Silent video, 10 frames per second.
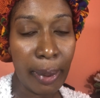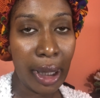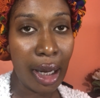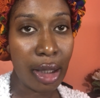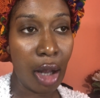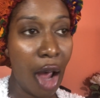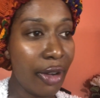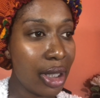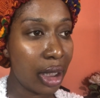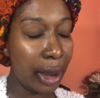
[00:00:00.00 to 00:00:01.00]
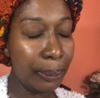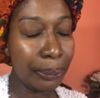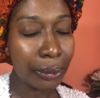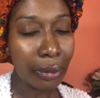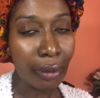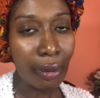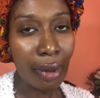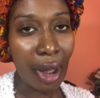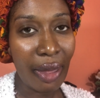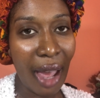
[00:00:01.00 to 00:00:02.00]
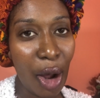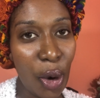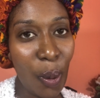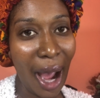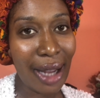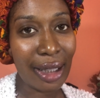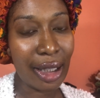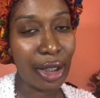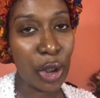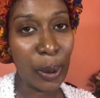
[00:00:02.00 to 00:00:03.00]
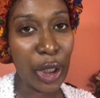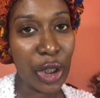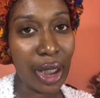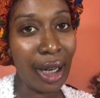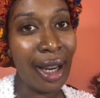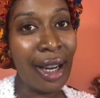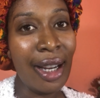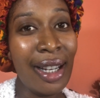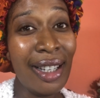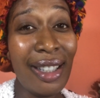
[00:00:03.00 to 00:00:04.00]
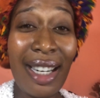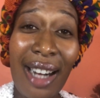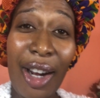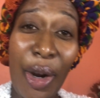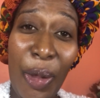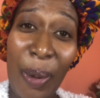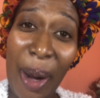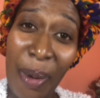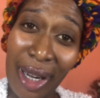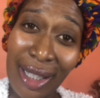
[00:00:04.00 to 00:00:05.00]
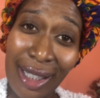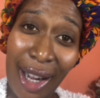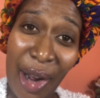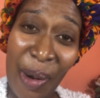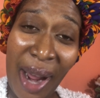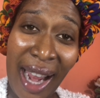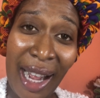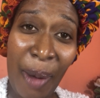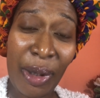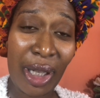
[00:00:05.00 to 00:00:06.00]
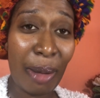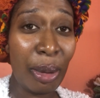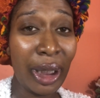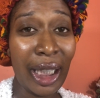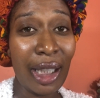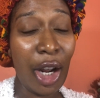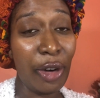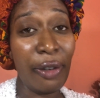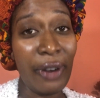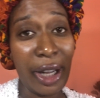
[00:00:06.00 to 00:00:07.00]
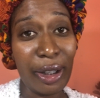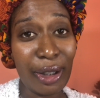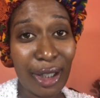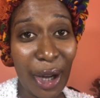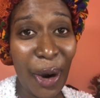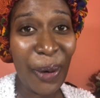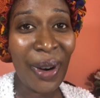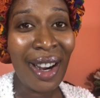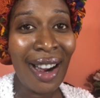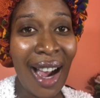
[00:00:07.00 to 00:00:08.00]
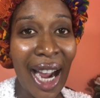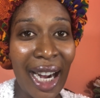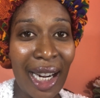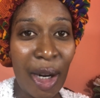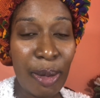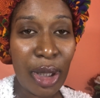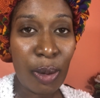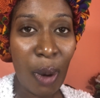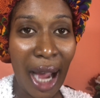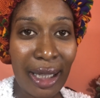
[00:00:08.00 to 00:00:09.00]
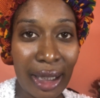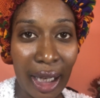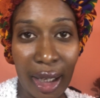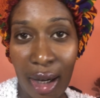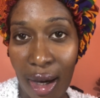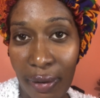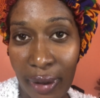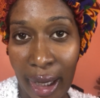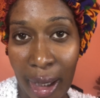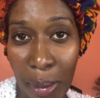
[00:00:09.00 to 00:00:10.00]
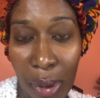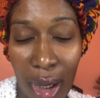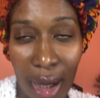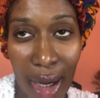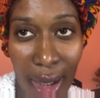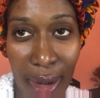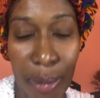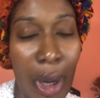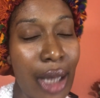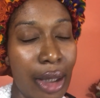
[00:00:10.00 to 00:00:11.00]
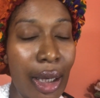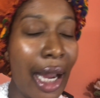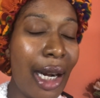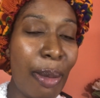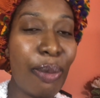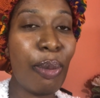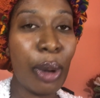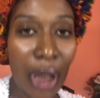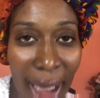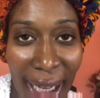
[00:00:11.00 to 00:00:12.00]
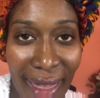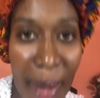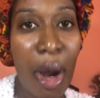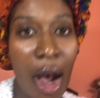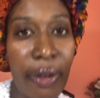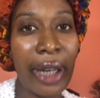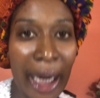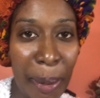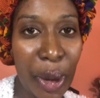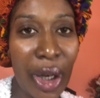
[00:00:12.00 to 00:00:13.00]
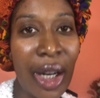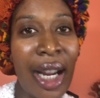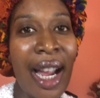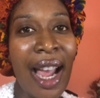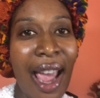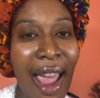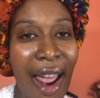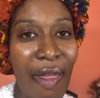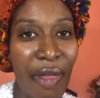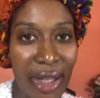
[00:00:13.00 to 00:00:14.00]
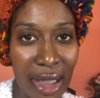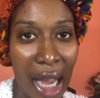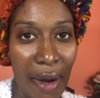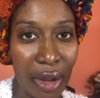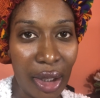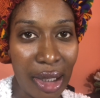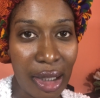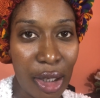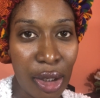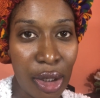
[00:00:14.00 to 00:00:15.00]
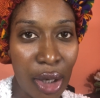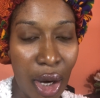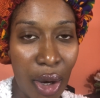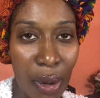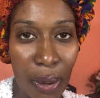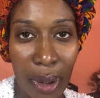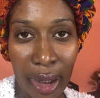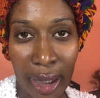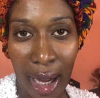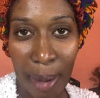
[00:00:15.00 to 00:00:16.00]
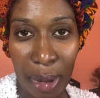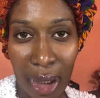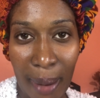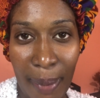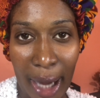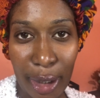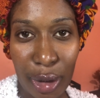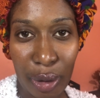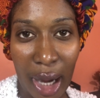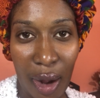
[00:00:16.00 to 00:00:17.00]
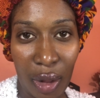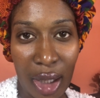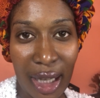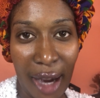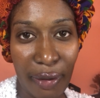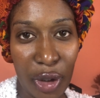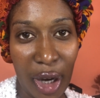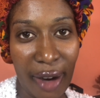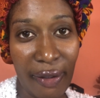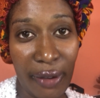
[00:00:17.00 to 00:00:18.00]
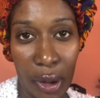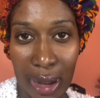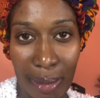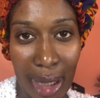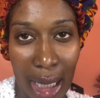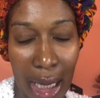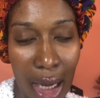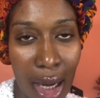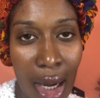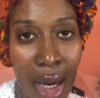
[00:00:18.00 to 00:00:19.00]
because obviously that whole waxing situation did not go the way I wanted to go, and it was a complete and utter fail. So I ended up just waxing it off camera, and I ended up plucking them off camera, and this is how it looks. So yeah, I'm gonna come back and show you how it looks after I fill them in.